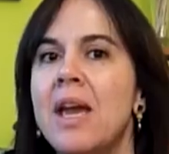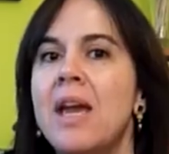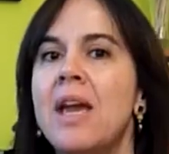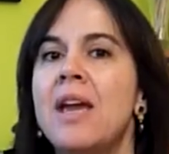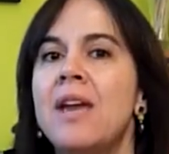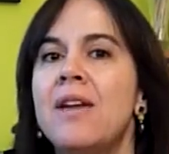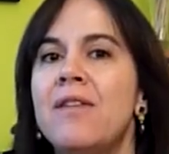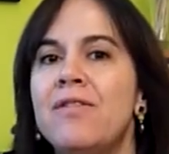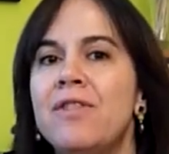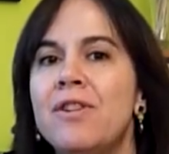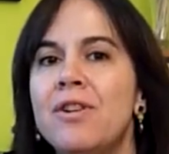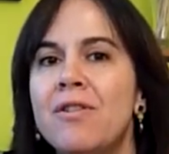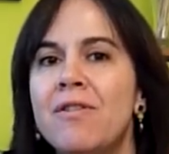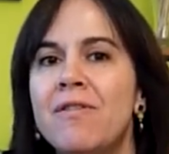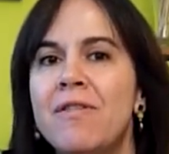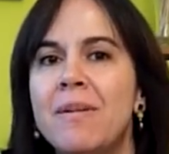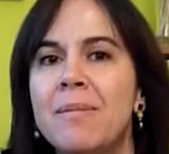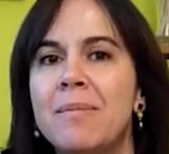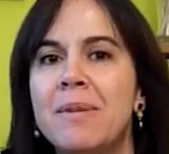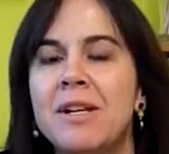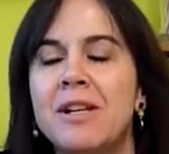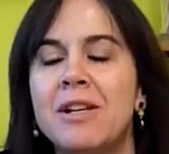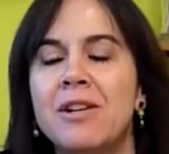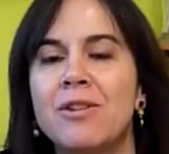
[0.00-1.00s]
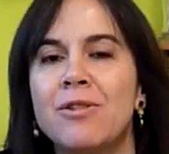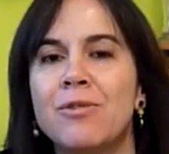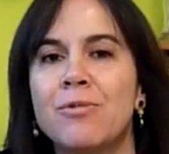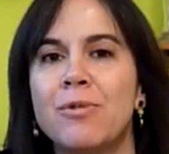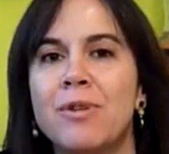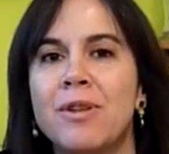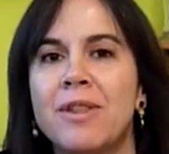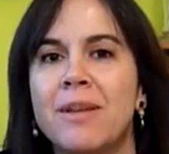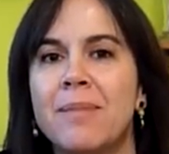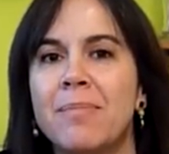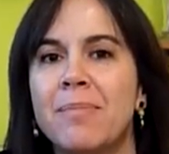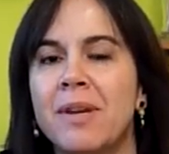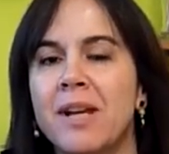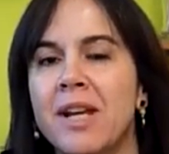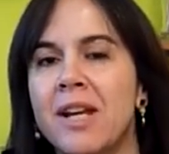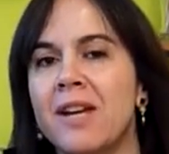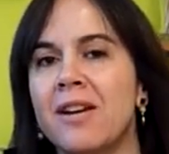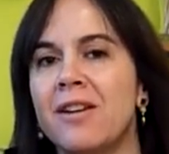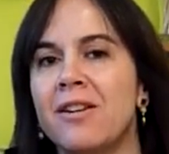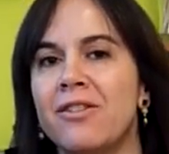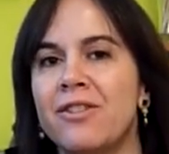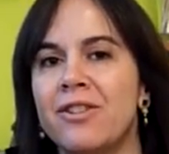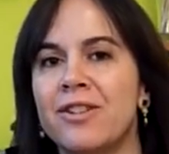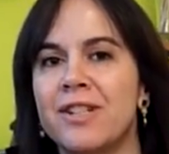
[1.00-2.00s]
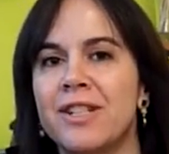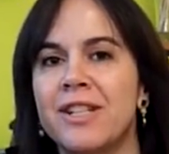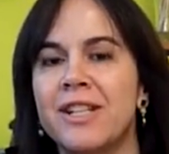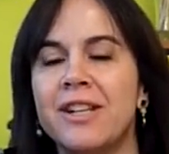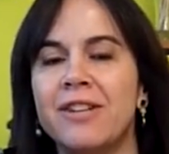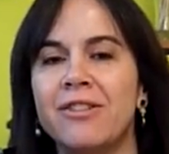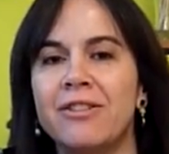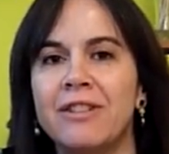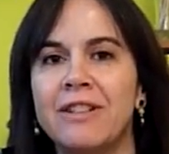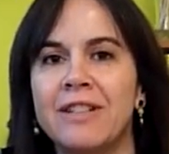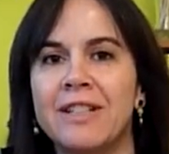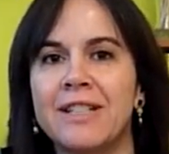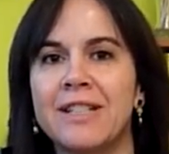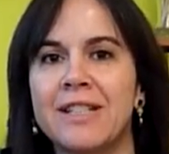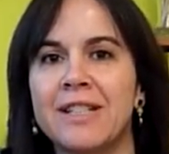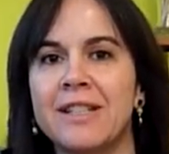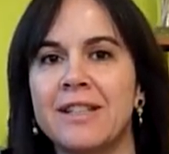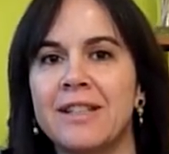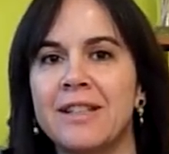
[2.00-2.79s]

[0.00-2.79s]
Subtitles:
If you're familiar with the Play and Learn series,